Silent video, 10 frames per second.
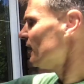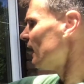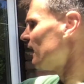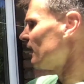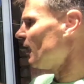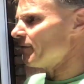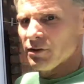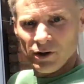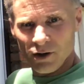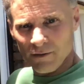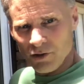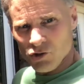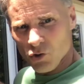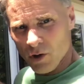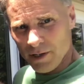of the
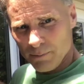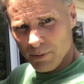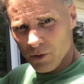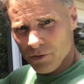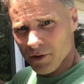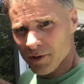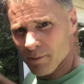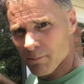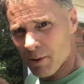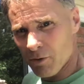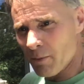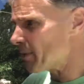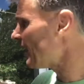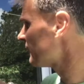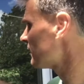joint, both the
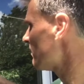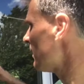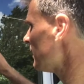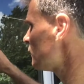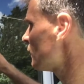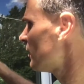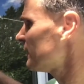bed joint